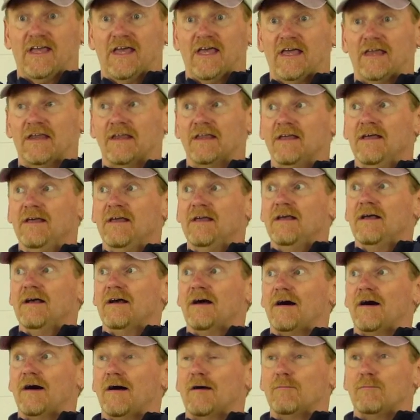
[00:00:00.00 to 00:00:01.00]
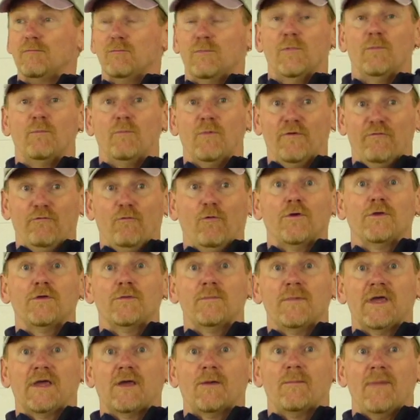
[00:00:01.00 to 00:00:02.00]
And before you
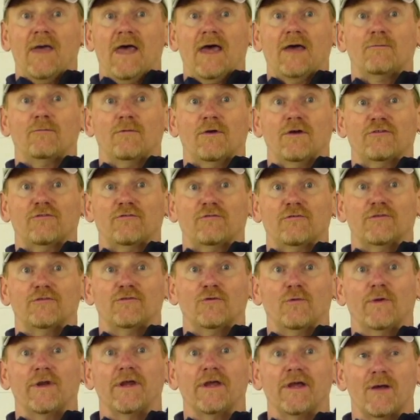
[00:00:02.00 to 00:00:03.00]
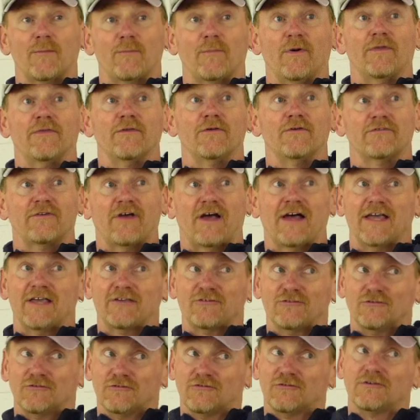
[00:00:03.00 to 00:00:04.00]
make a mad rush for joining up on those
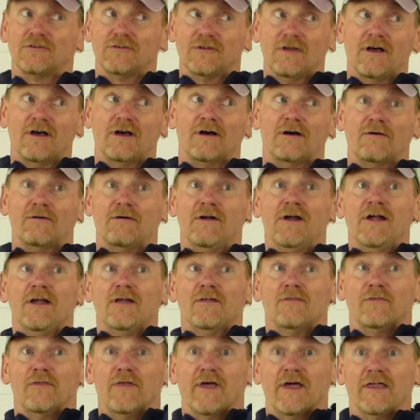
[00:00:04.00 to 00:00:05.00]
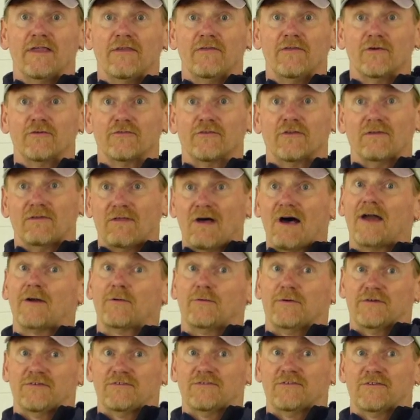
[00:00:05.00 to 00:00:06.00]
hikes, you should know that there's a
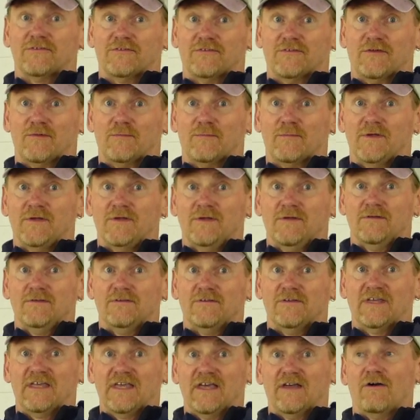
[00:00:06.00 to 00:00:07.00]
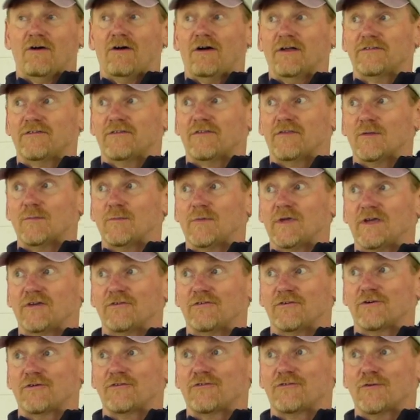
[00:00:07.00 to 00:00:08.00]
lottery system to get onto them because
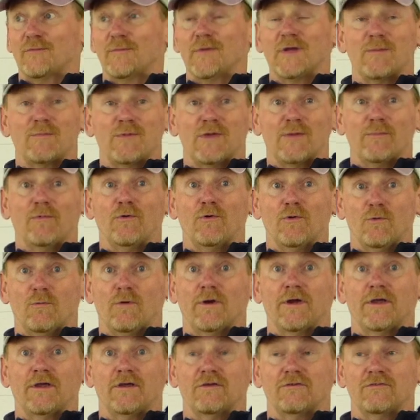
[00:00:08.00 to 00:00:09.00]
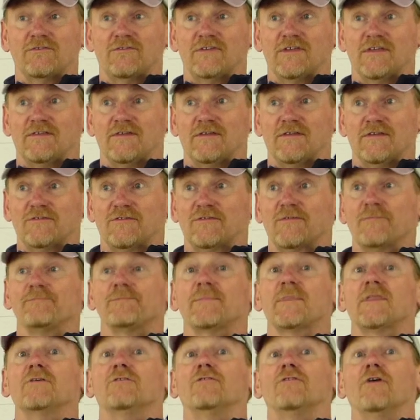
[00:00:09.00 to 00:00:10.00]
there are so many people who want to go see these.
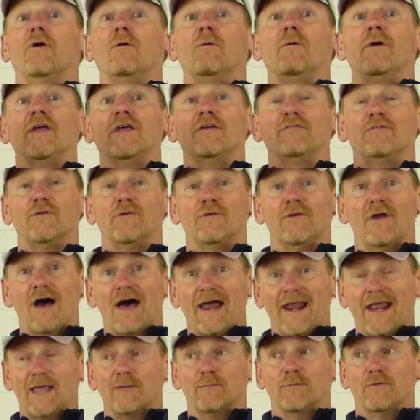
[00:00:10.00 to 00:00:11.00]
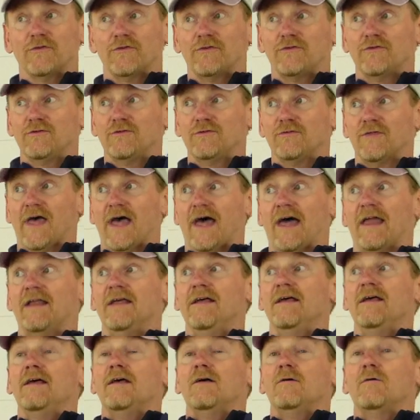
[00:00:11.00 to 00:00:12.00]
So if you're not able to do that,
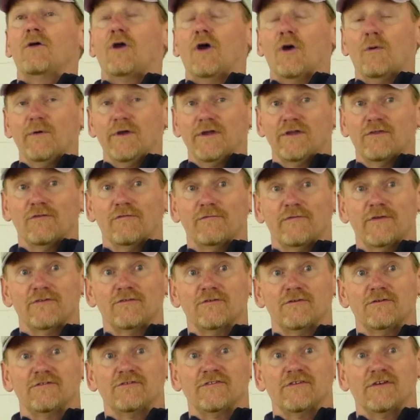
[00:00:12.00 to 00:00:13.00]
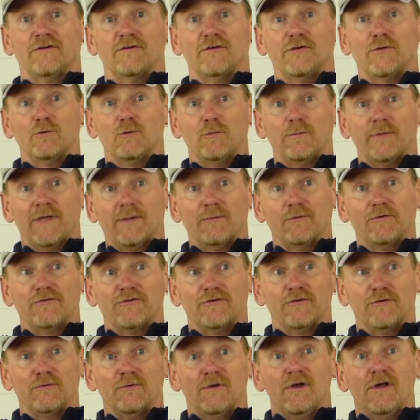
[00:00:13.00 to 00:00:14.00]
going to the visitor center, you will be able
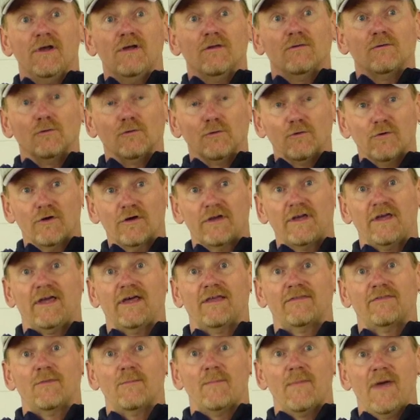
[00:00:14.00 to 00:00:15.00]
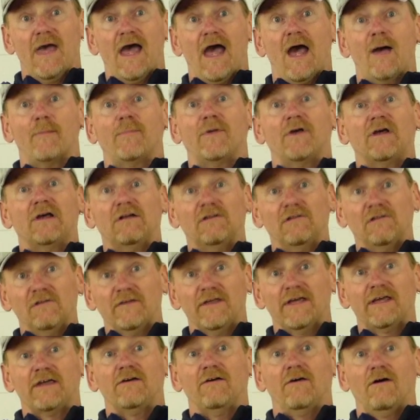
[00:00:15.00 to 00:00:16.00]
to look at the map,
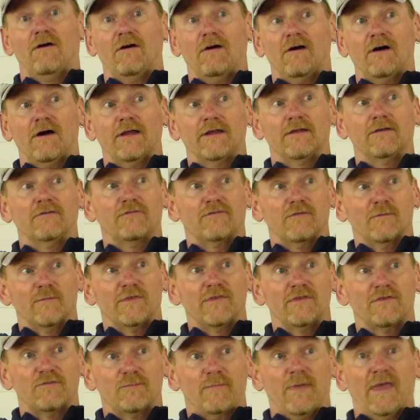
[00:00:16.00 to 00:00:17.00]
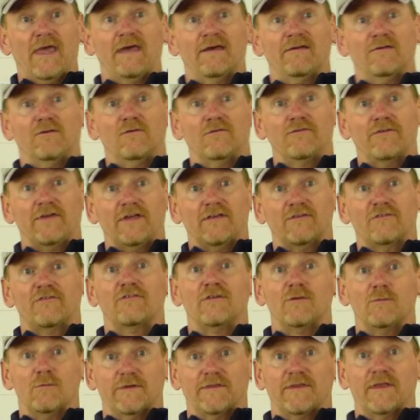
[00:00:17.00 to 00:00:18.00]
click on some of these panels, and
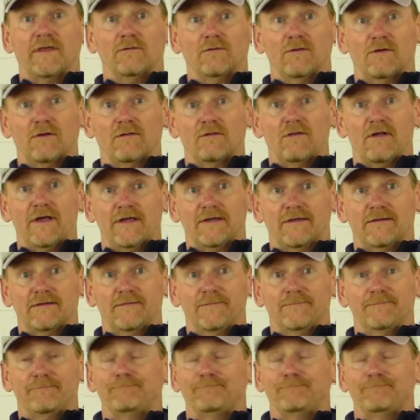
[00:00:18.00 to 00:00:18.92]
see what they look like.